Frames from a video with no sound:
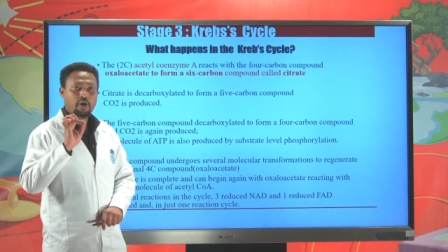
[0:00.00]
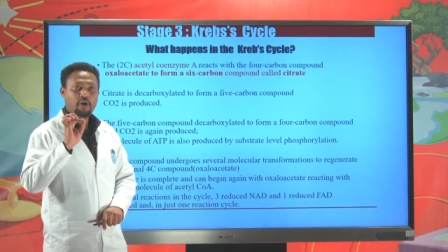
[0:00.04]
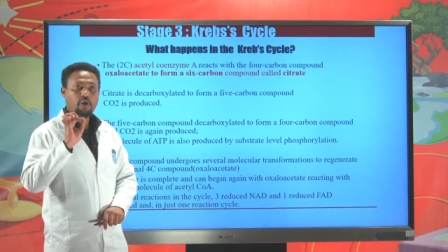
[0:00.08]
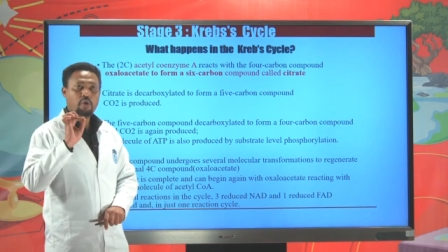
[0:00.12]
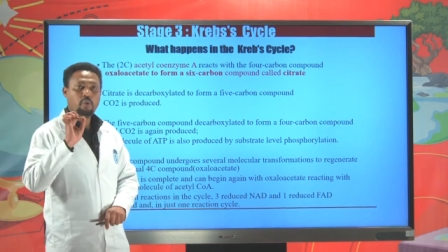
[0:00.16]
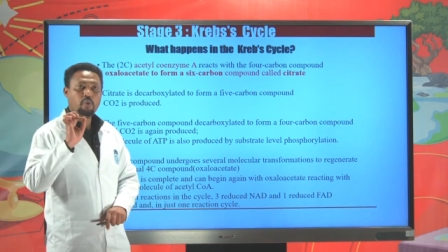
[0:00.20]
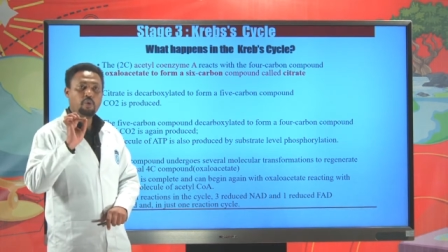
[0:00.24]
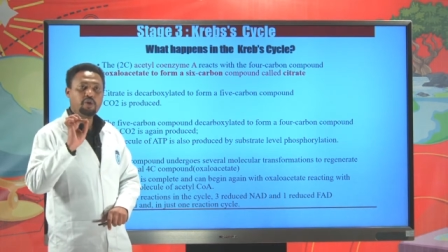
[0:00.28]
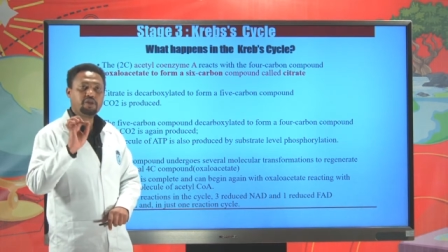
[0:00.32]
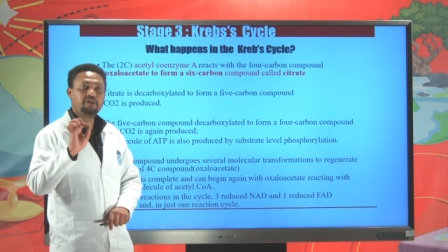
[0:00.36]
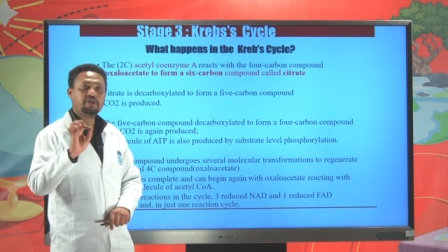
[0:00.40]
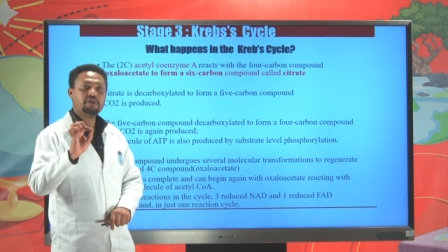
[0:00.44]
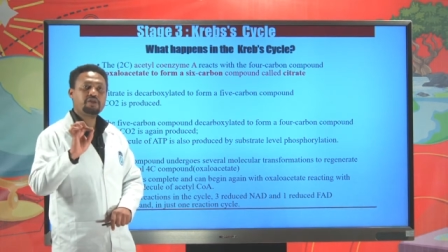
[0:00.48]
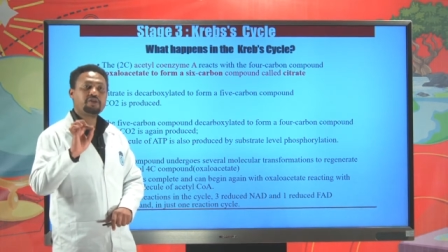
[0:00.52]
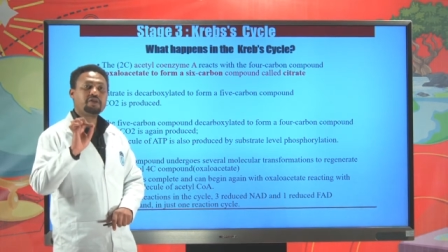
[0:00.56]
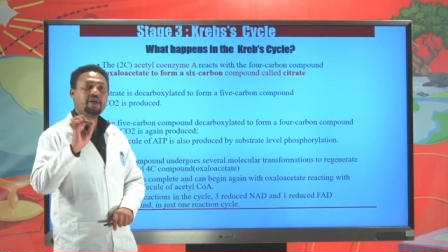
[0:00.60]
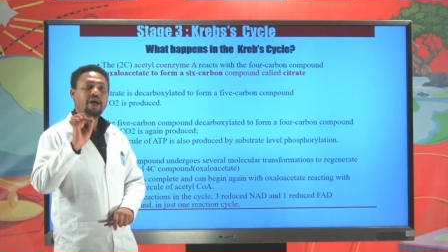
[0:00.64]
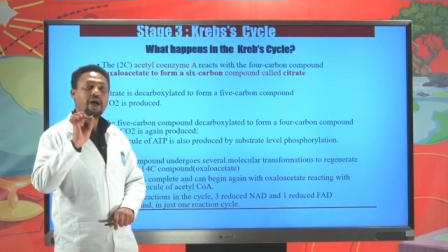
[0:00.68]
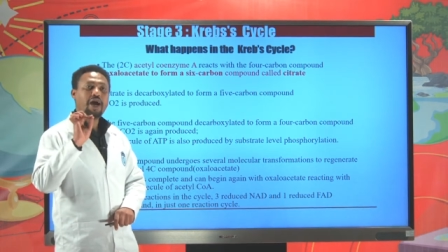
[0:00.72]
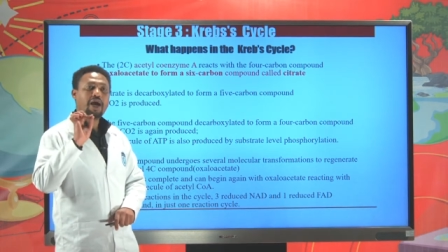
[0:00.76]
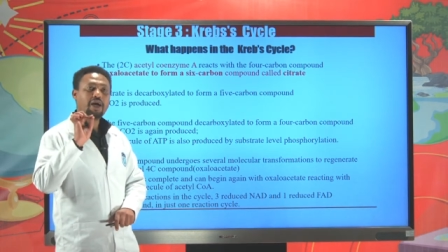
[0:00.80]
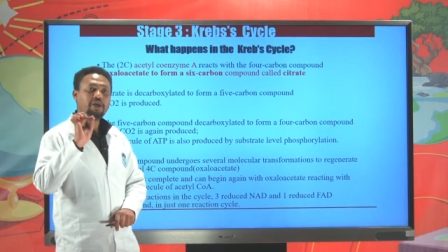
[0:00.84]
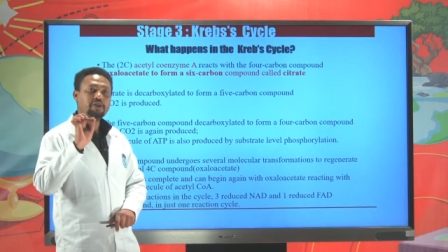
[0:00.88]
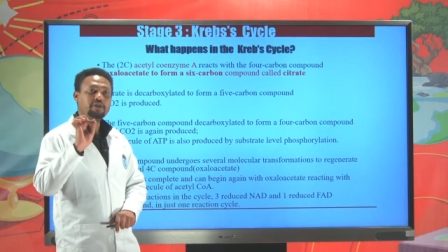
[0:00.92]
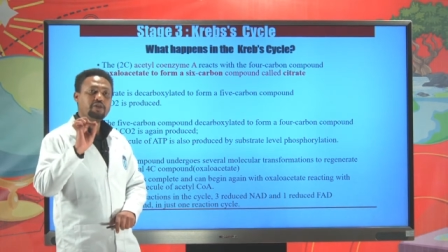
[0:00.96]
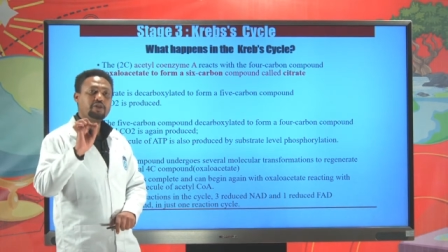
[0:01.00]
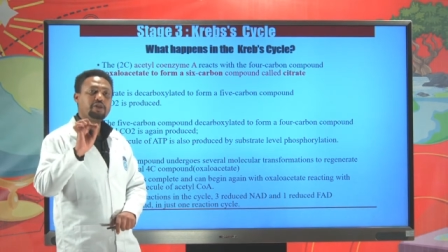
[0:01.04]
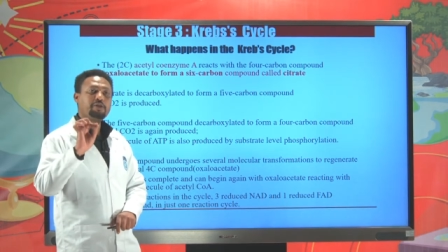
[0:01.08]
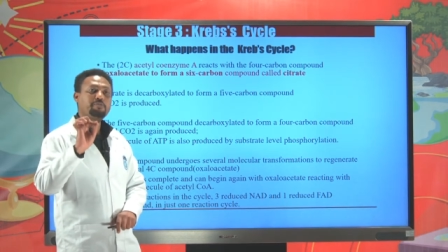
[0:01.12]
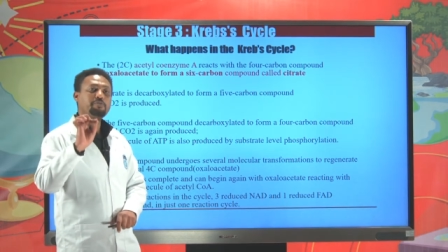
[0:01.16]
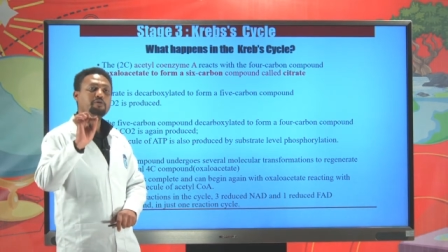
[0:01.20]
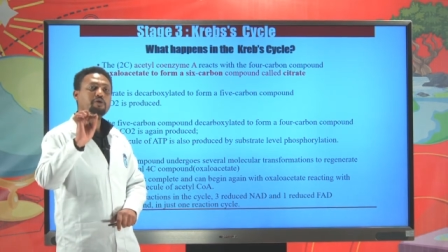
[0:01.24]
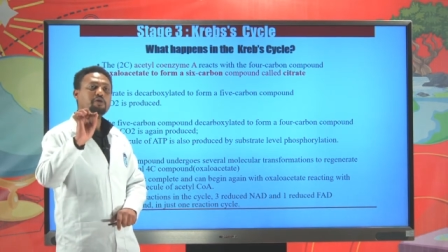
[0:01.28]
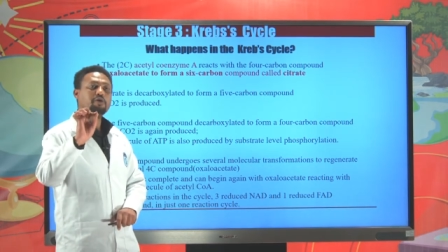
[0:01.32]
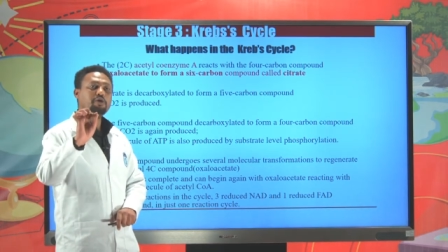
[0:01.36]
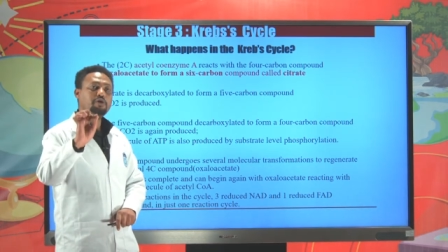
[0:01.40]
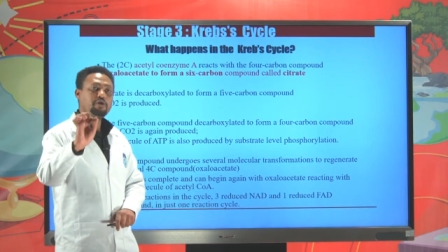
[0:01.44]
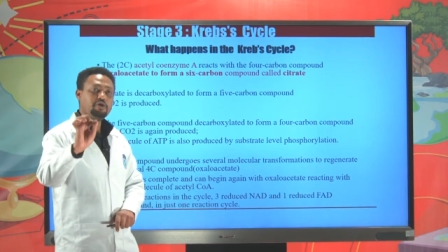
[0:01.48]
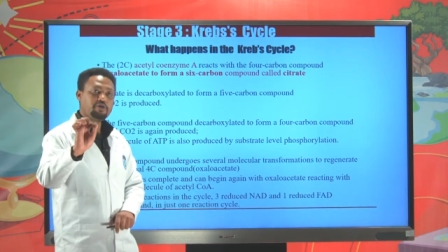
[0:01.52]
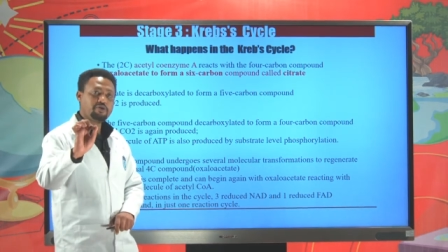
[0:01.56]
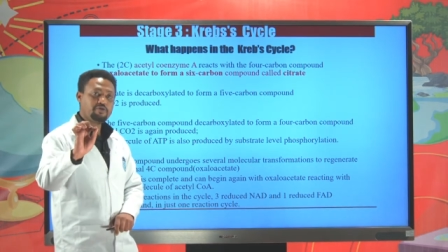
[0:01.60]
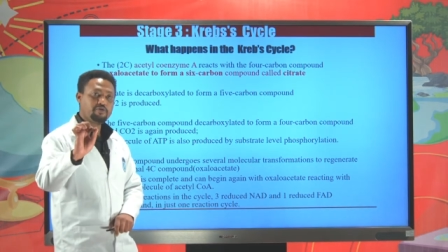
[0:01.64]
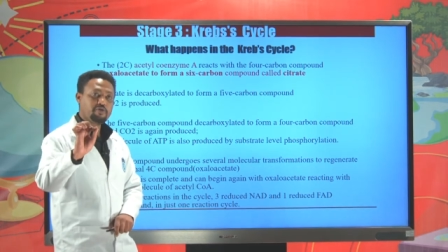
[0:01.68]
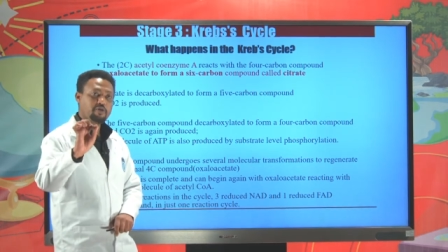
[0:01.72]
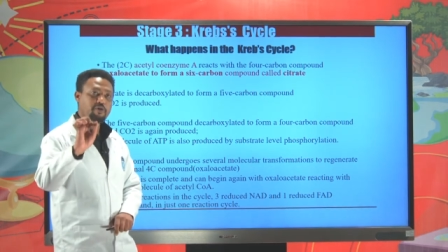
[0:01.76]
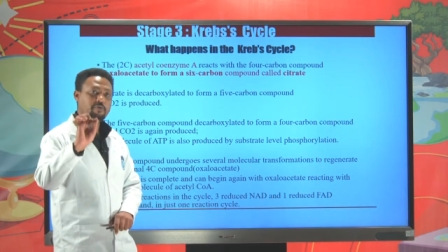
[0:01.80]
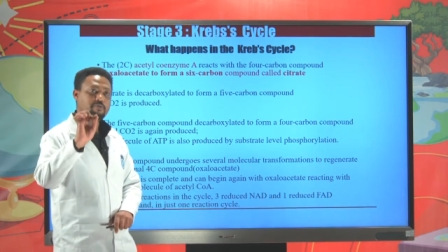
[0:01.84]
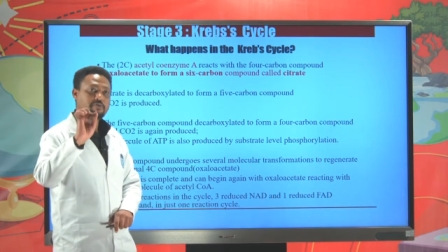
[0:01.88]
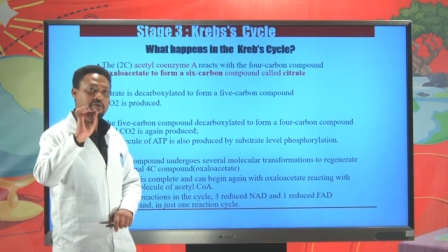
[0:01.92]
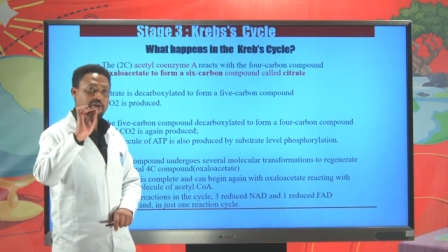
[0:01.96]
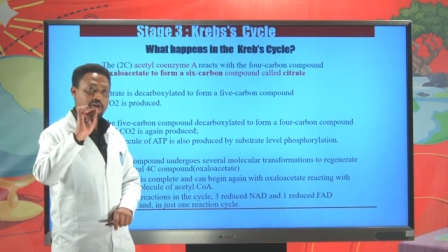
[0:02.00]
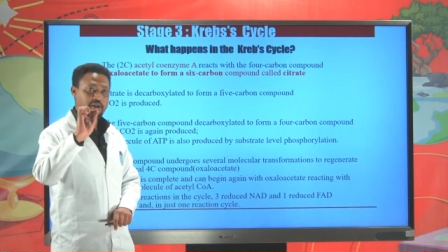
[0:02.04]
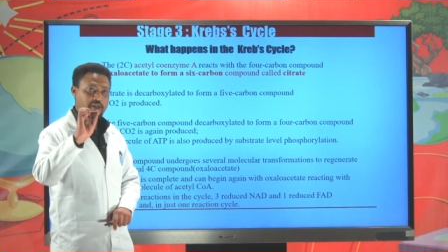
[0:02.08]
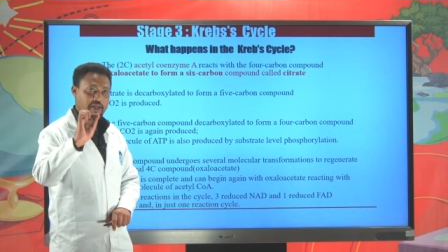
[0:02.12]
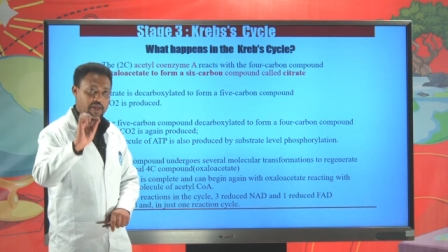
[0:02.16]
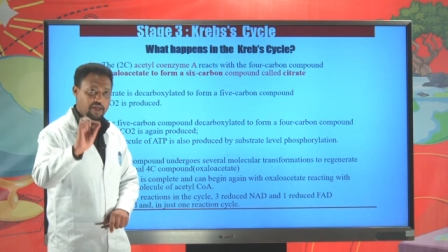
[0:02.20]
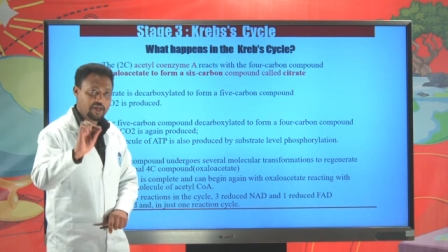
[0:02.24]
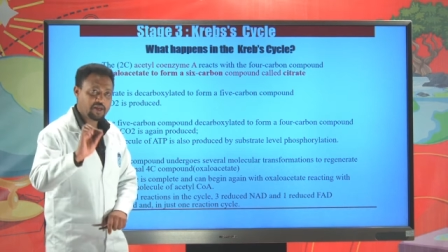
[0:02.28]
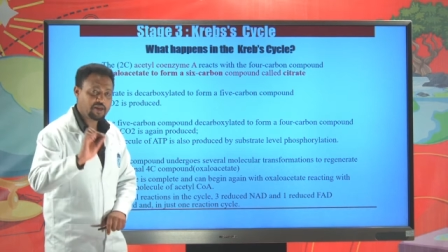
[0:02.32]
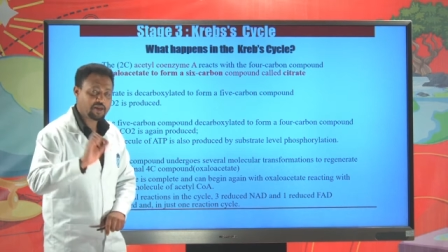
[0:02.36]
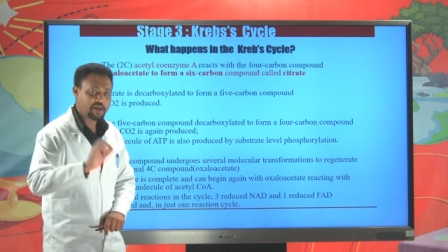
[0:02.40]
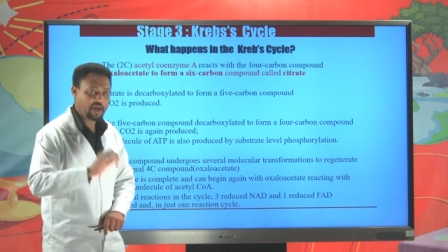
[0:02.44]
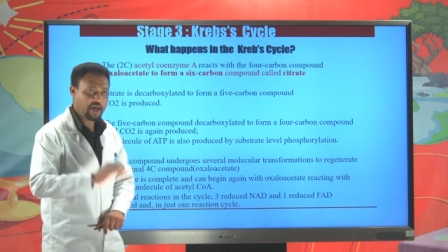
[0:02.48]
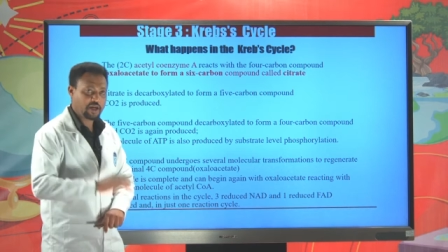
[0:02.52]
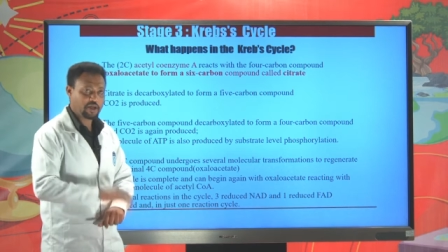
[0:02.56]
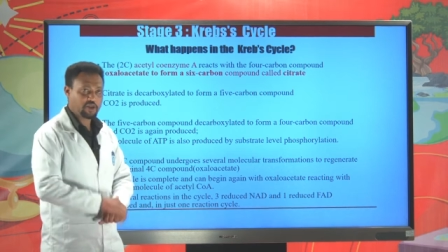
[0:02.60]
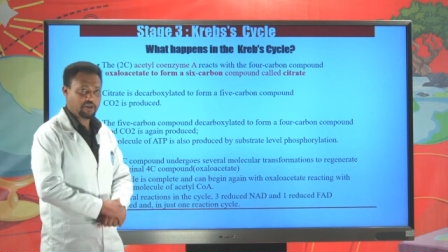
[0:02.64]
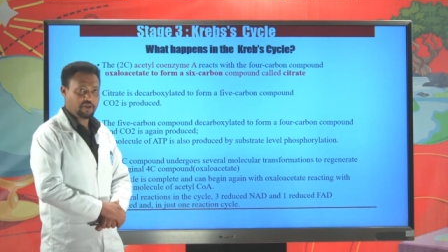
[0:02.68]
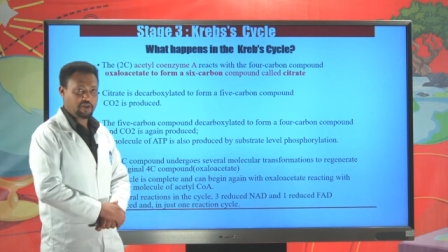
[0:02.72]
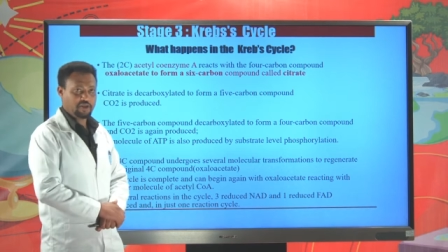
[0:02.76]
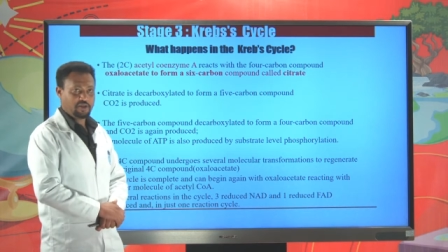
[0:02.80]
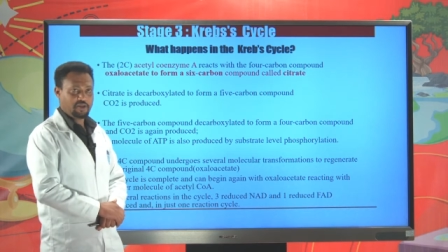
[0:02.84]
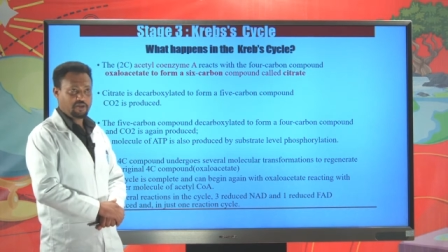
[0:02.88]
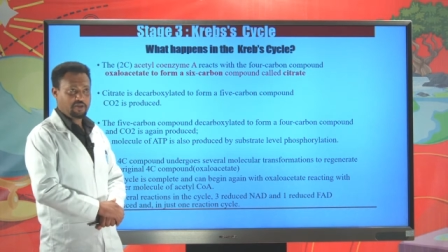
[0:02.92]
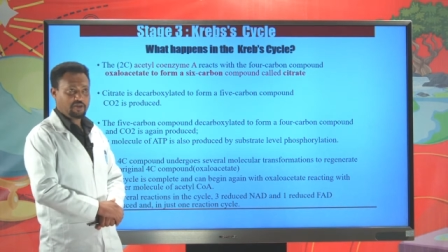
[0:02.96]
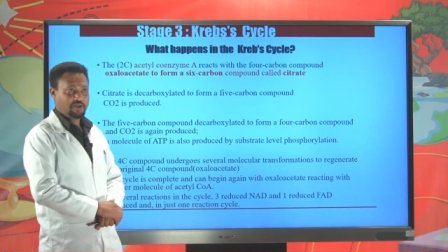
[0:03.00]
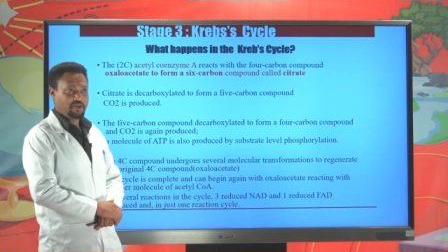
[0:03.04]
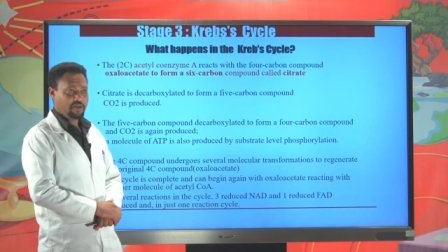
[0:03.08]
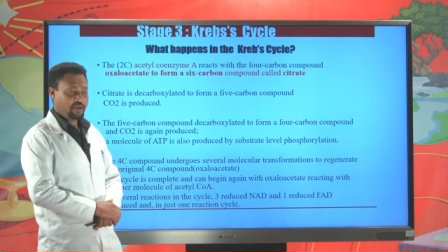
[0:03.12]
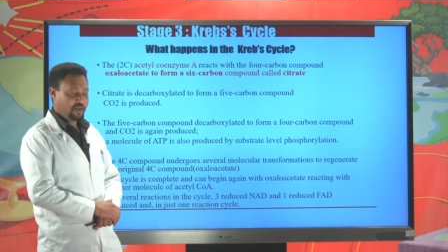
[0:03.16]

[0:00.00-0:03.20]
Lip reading: which is actually produced from the link reaction,